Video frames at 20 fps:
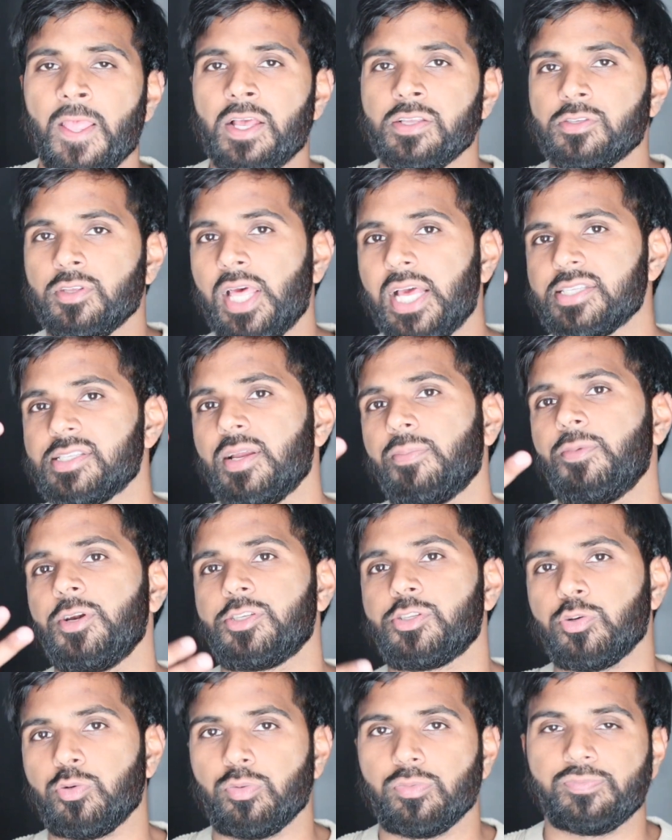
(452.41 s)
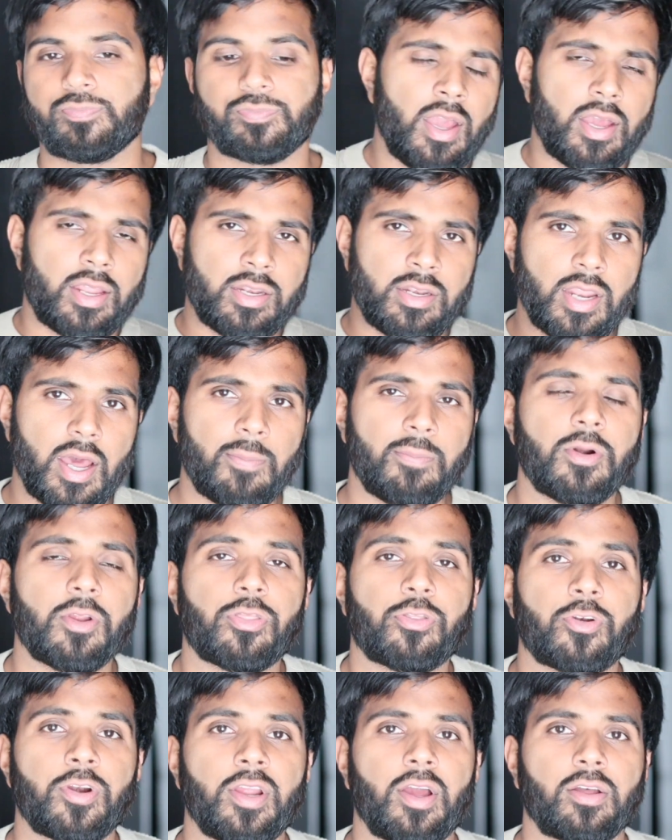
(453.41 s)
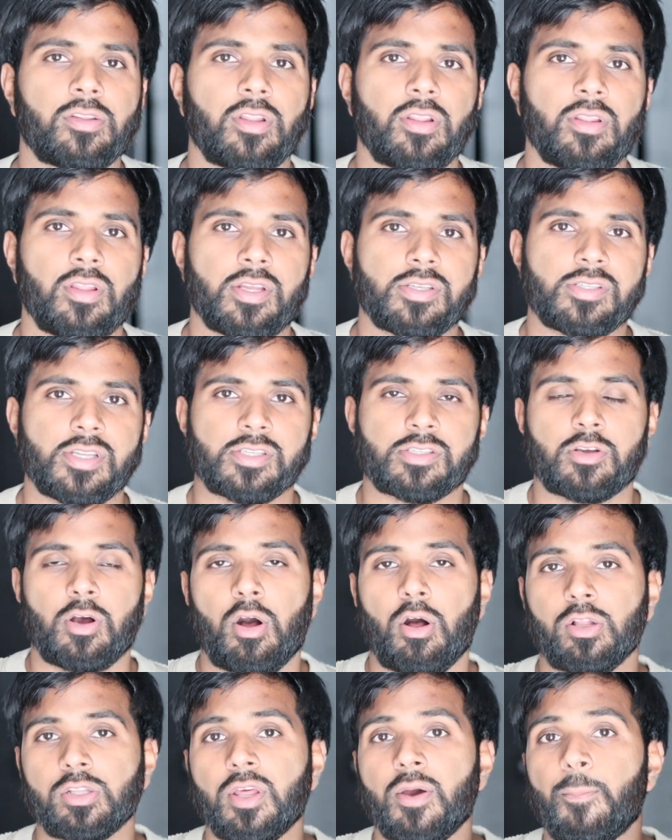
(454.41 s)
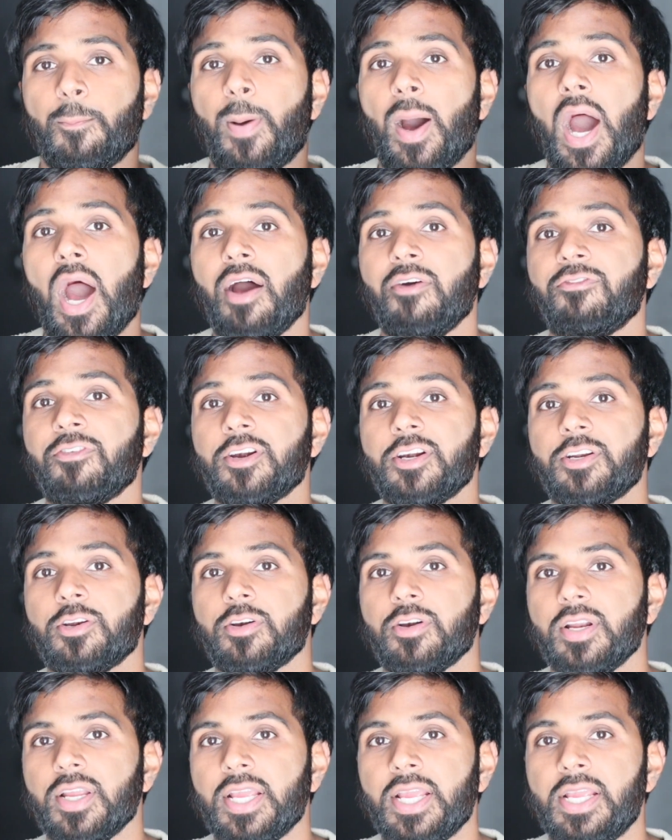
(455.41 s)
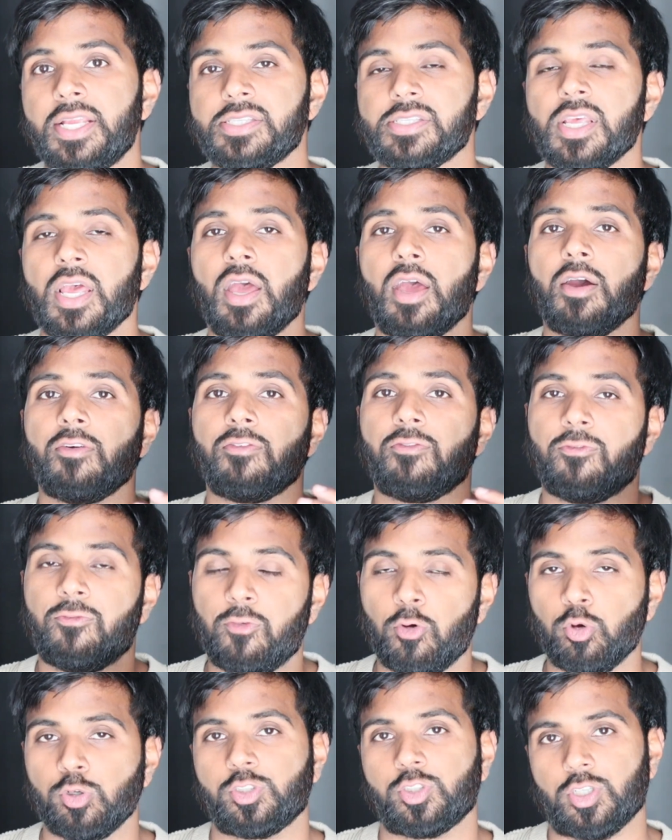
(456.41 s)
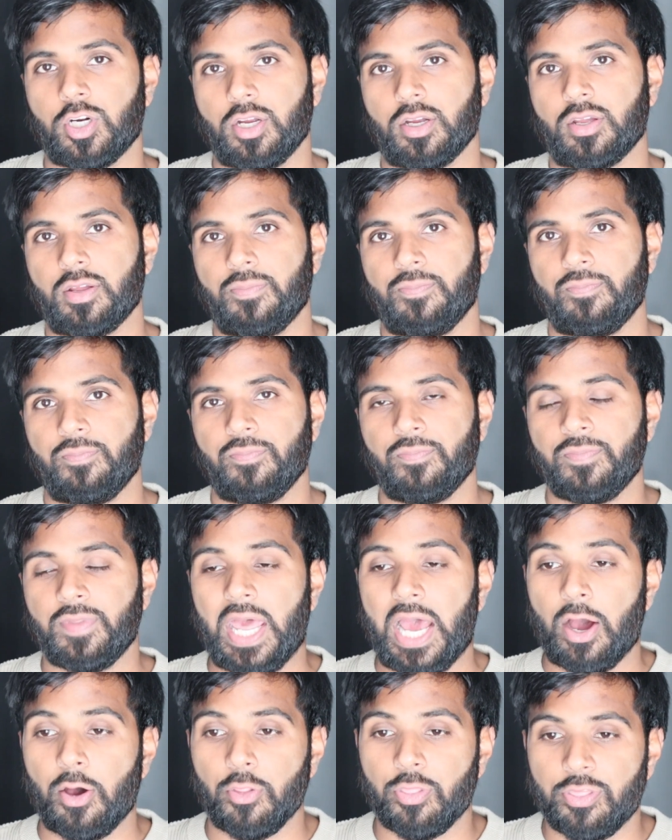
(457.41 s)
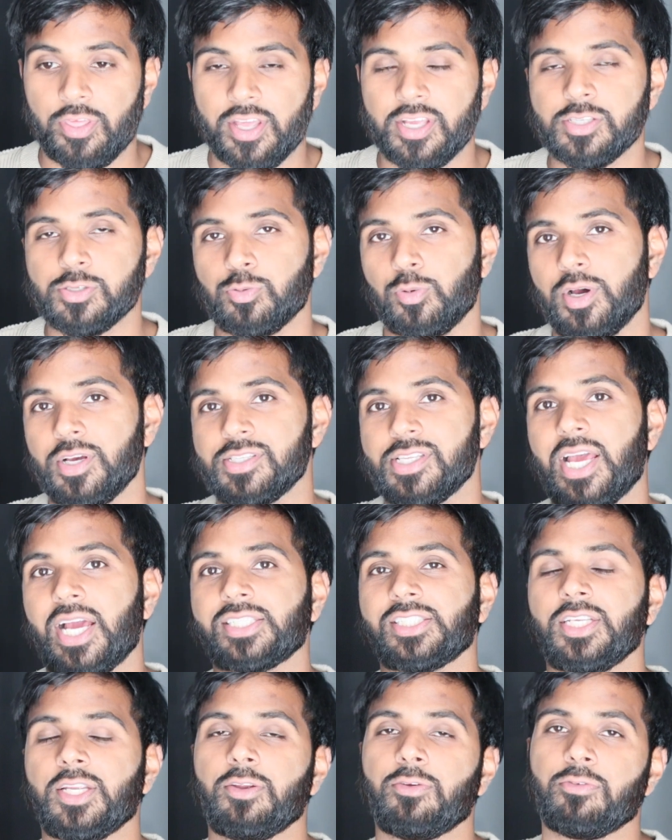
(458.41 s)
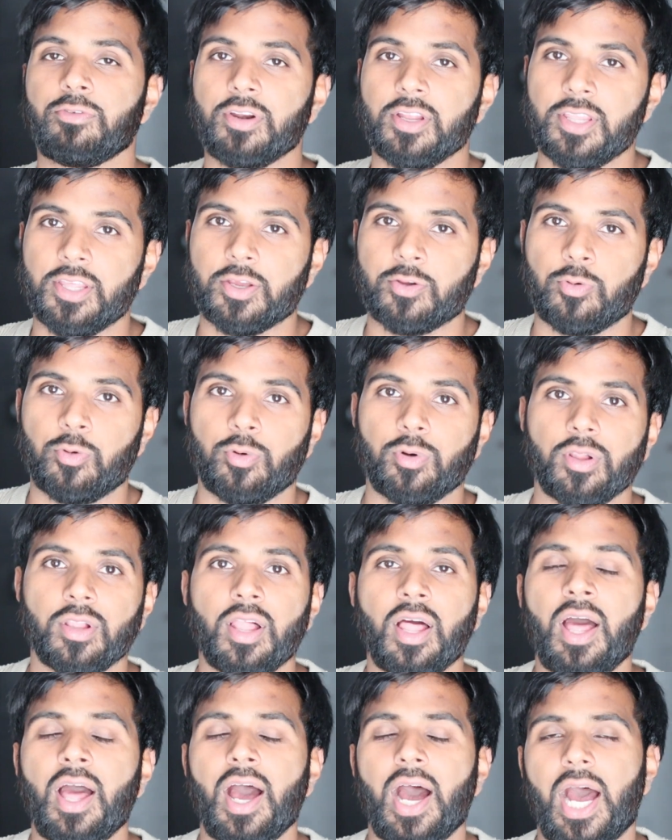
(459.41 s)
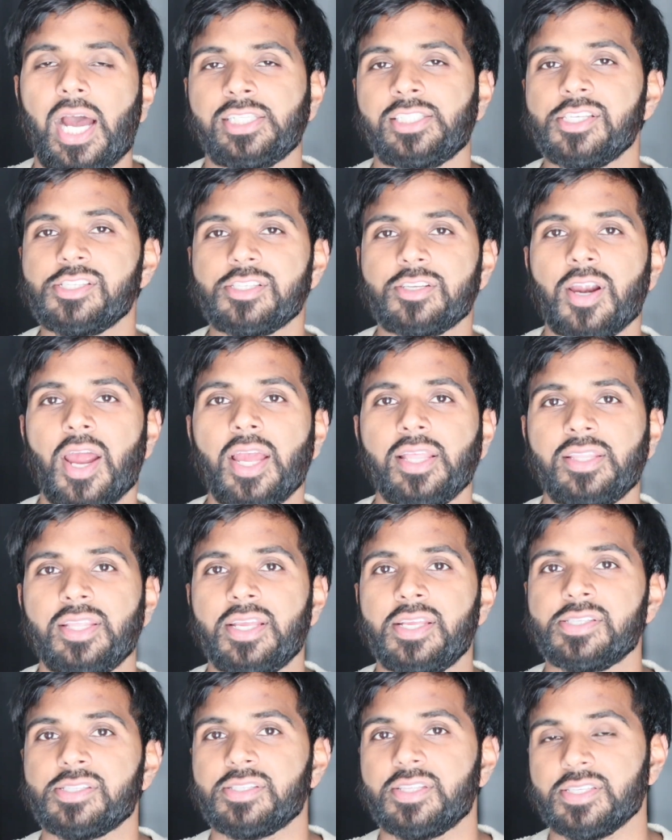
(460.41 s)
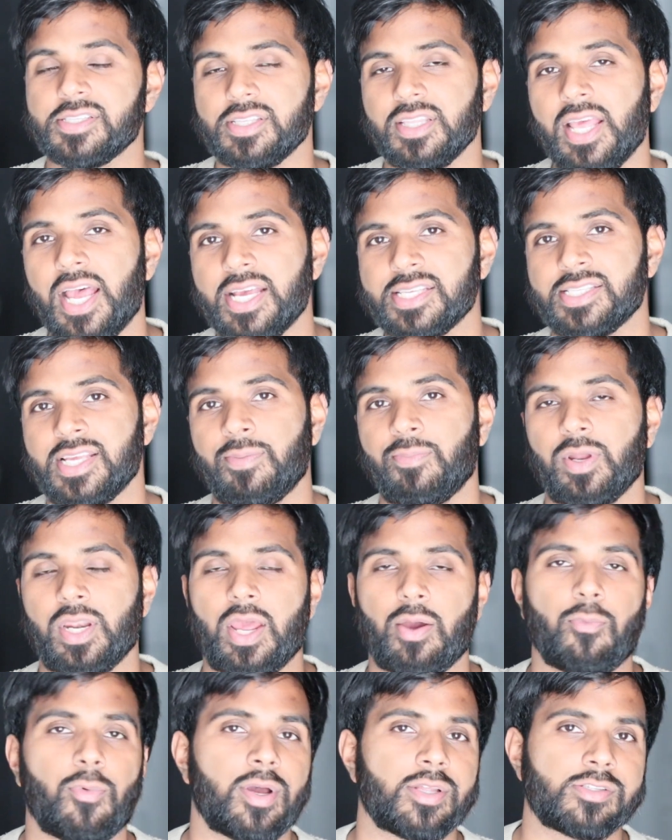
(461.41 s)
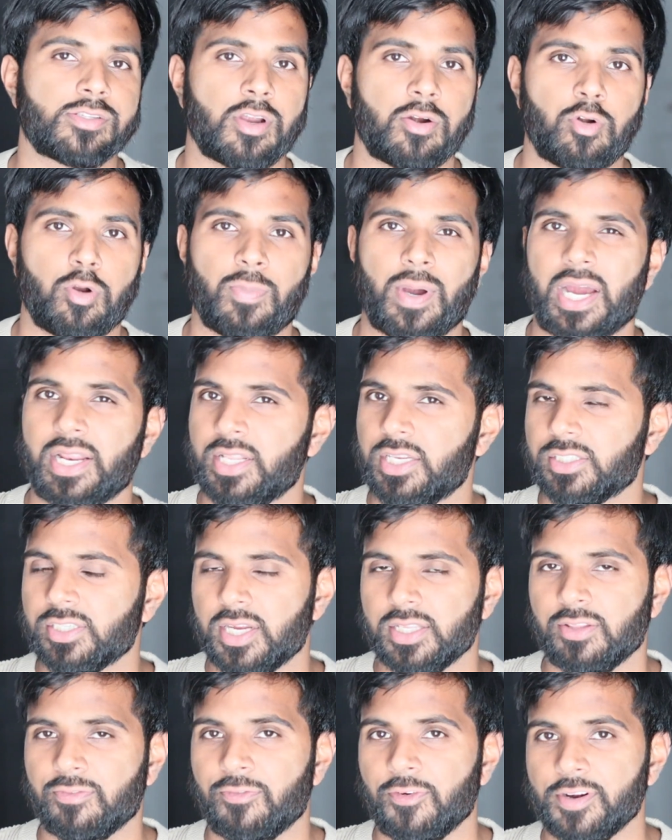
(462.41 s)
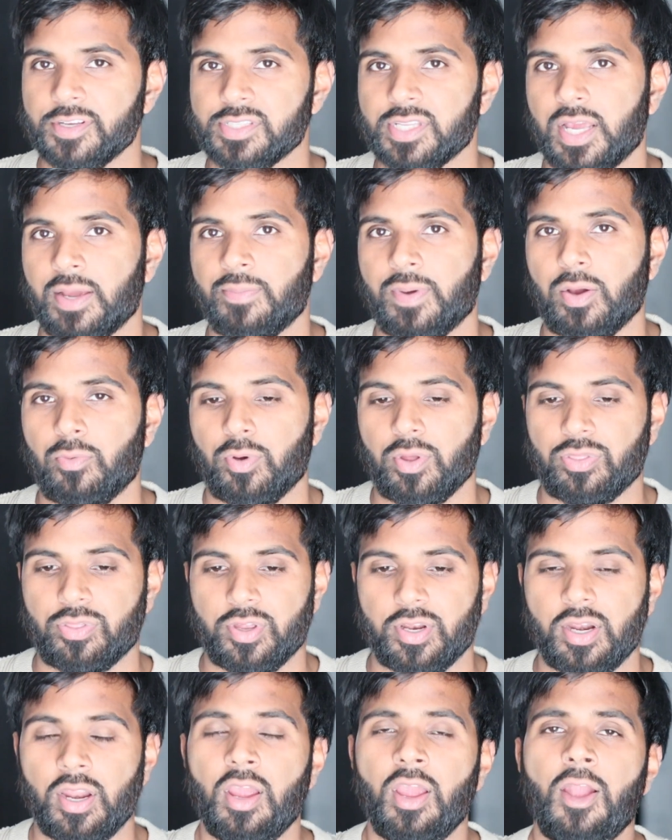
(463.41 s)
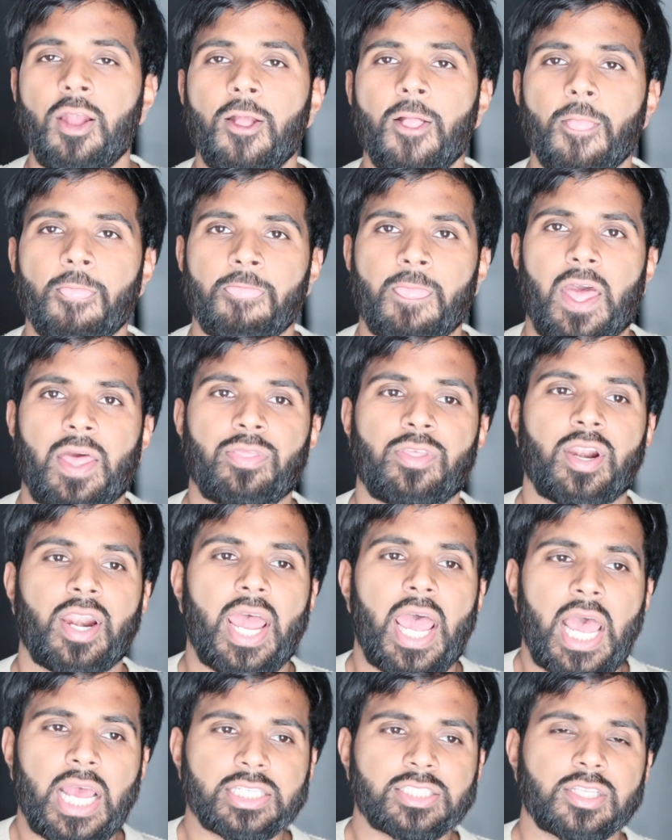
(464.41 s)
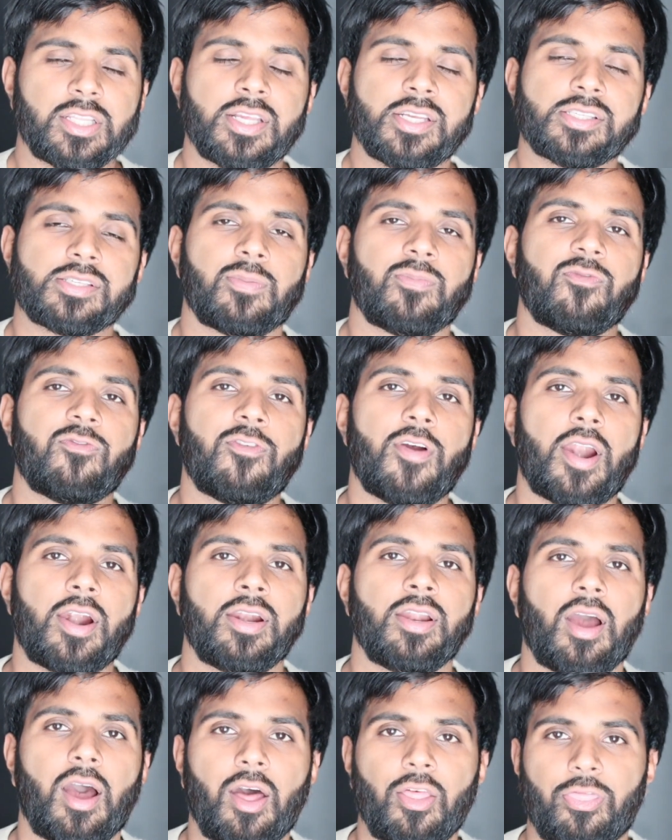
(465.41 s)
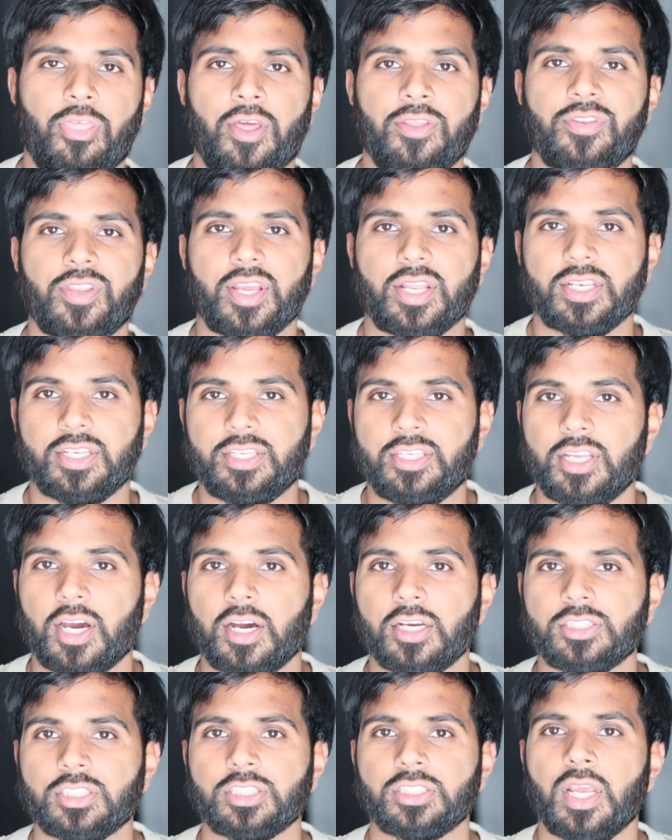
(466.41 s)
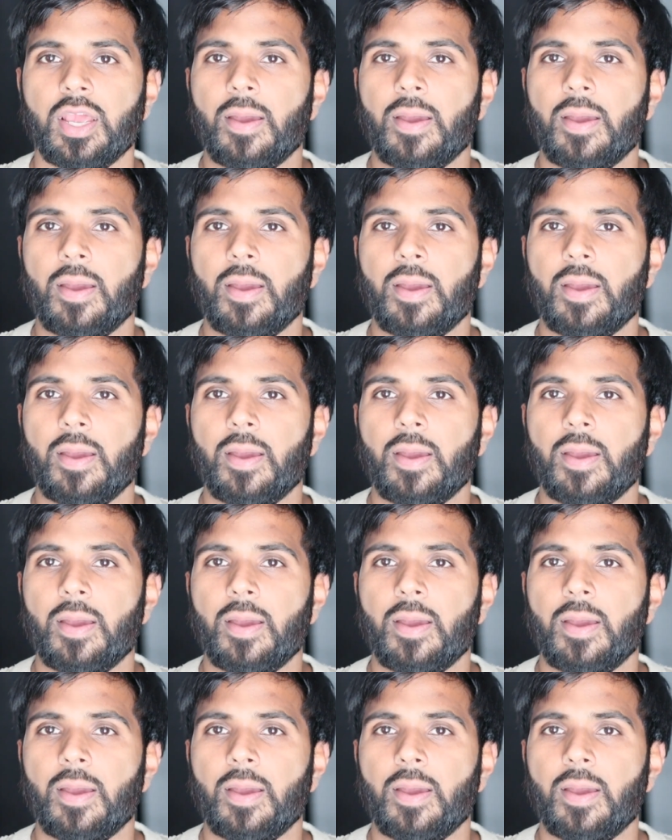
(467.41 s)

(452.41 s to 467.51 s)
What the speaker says: So that's number 2. Number 3 on the list is called Pofferdery's Food Truck. Now this was actually really cool. I just tried these this last time when I went to Aruba. I didn't try it the first time I went there. And they're actually some very authentic Dutch